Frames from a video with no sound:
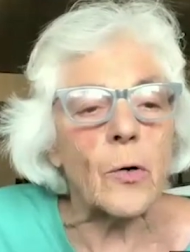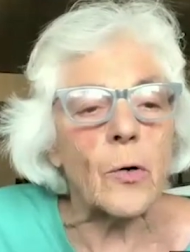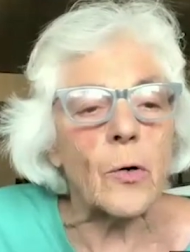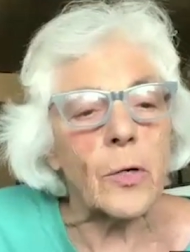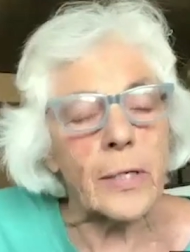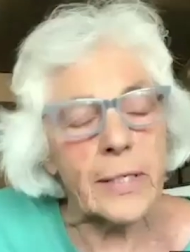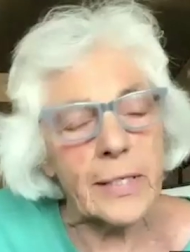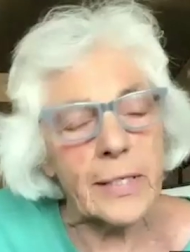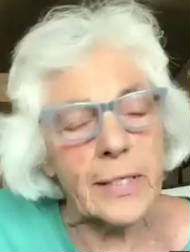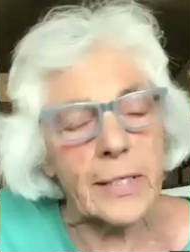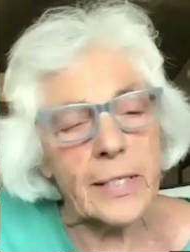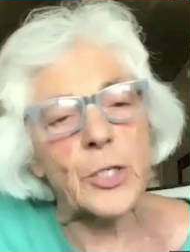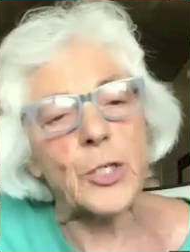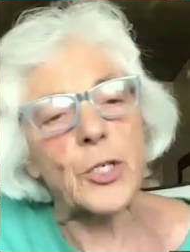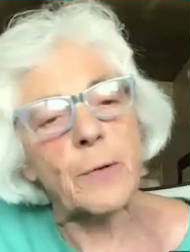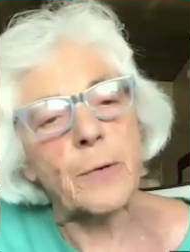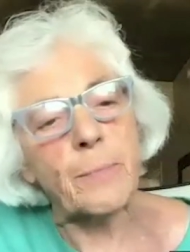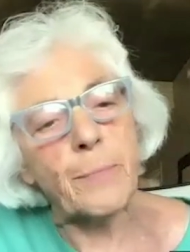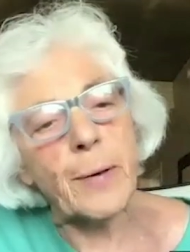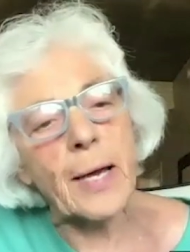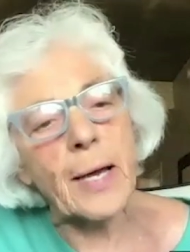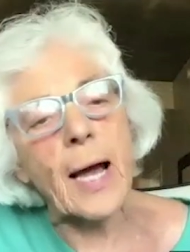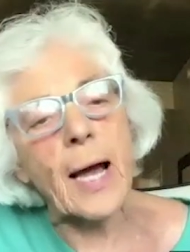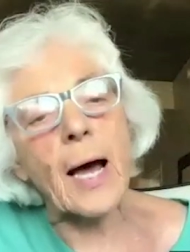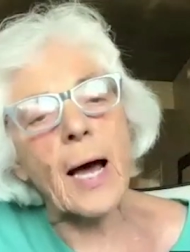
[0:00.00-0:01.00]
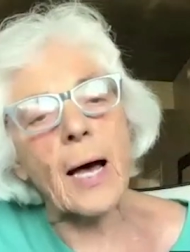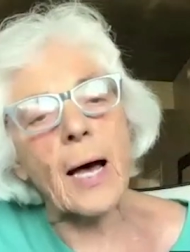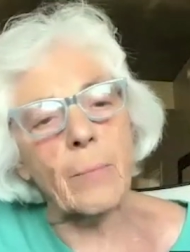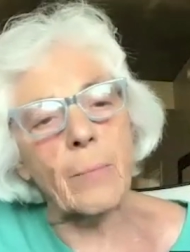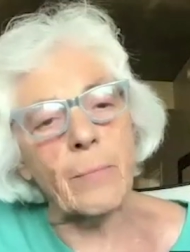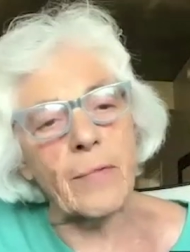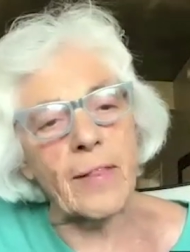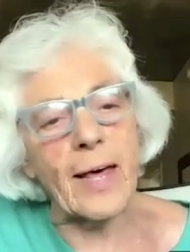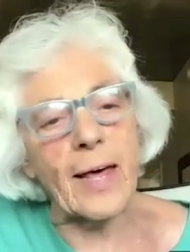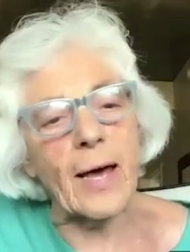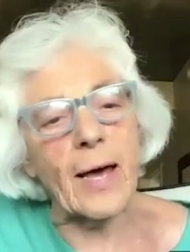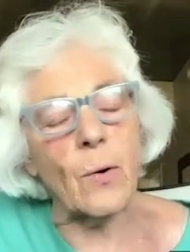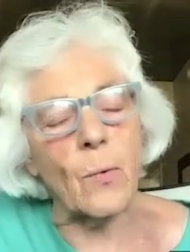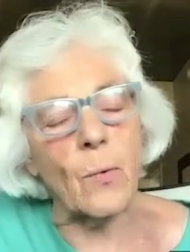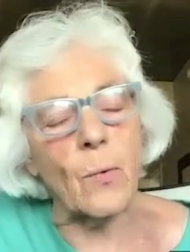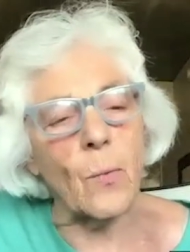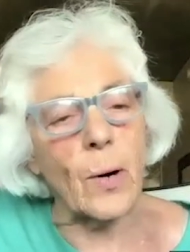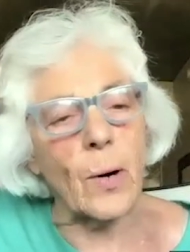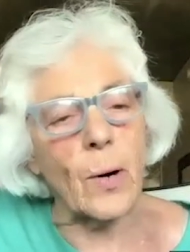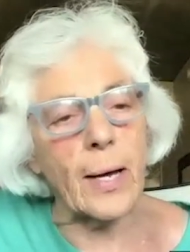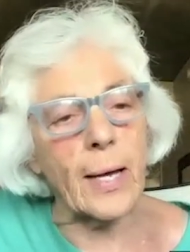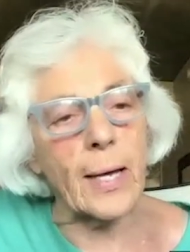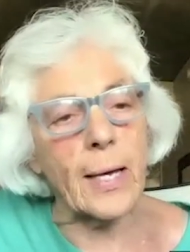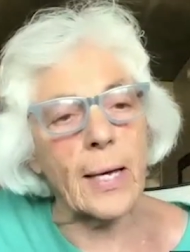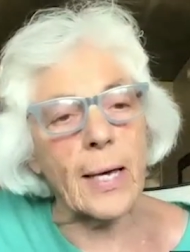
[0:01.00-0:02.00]
or did she become that
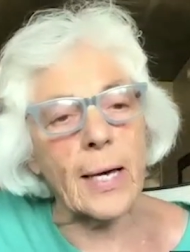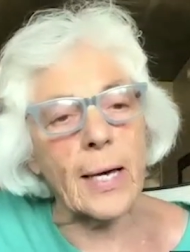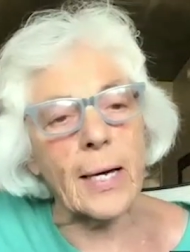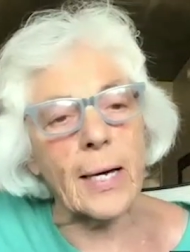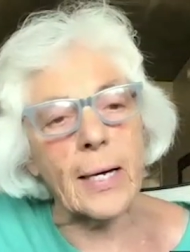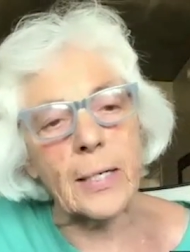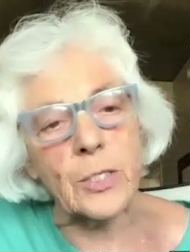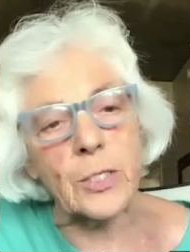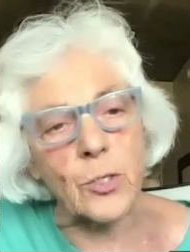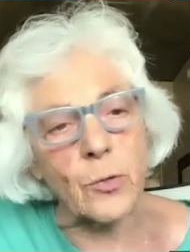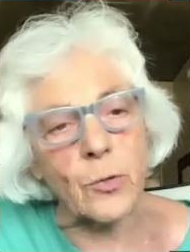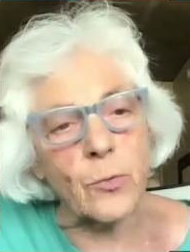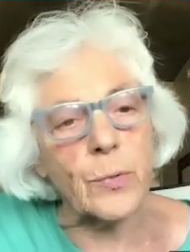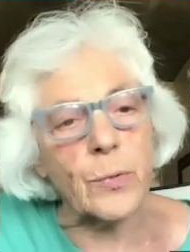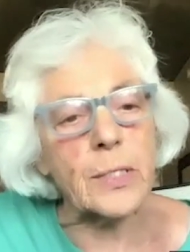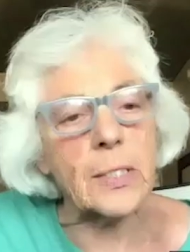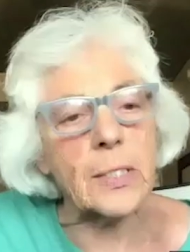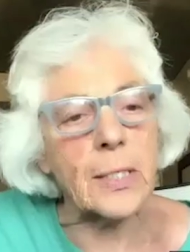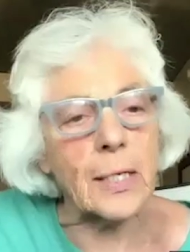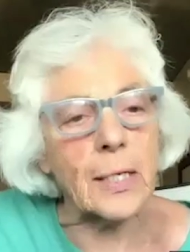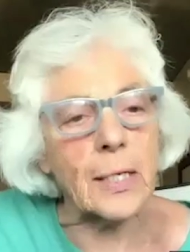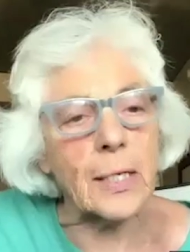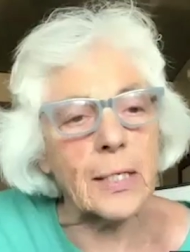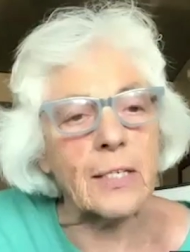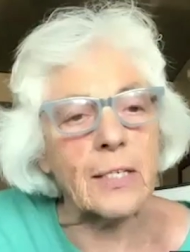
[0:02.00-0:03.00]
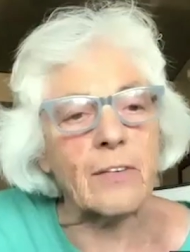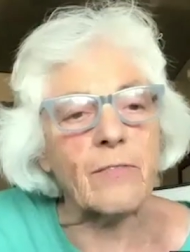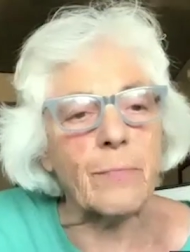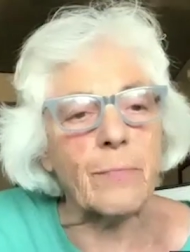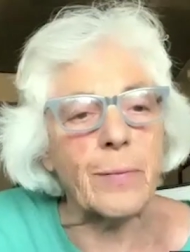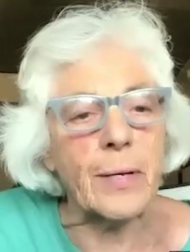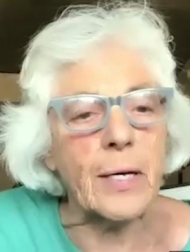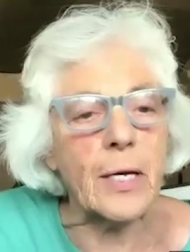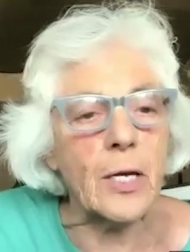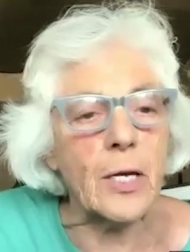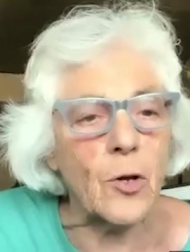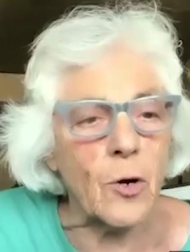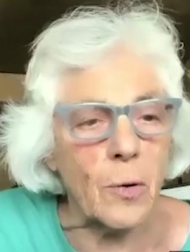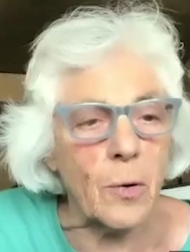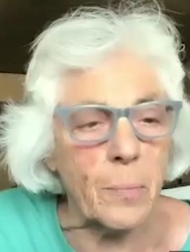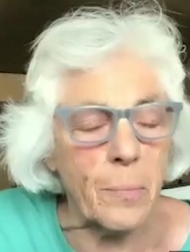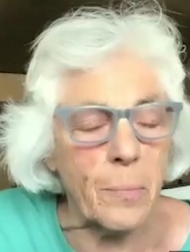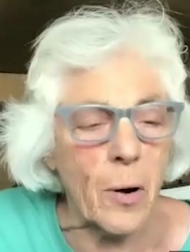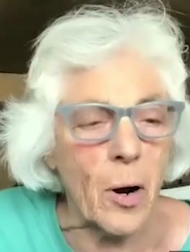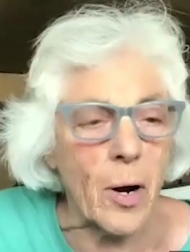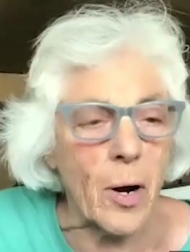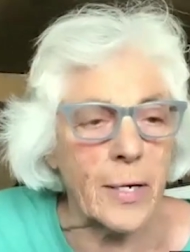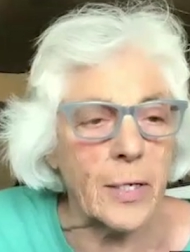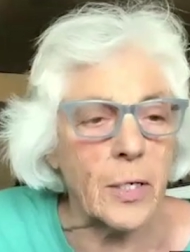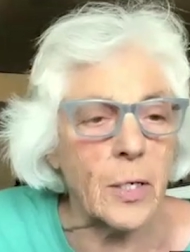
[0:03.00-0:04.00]
way as a result of being your
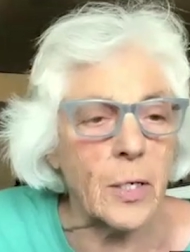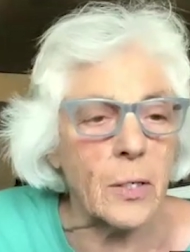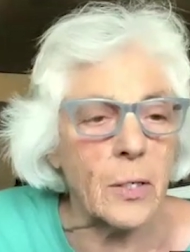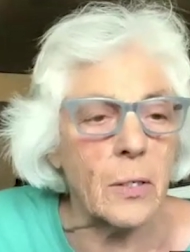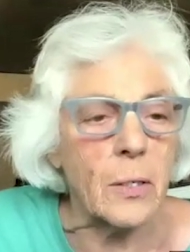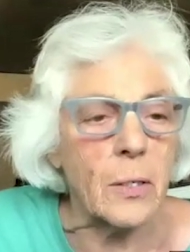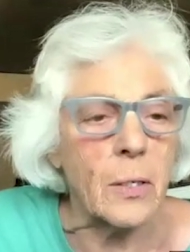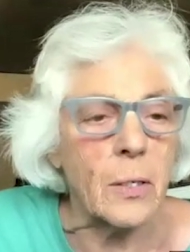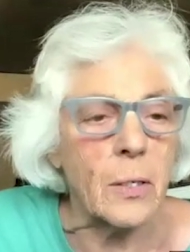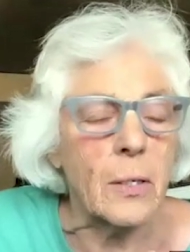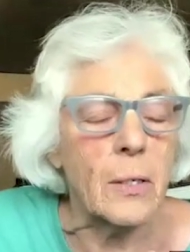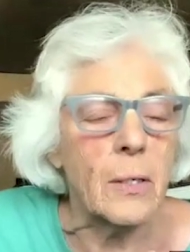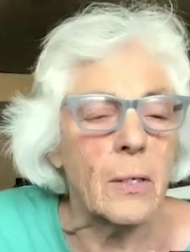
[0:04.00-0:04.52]
partner?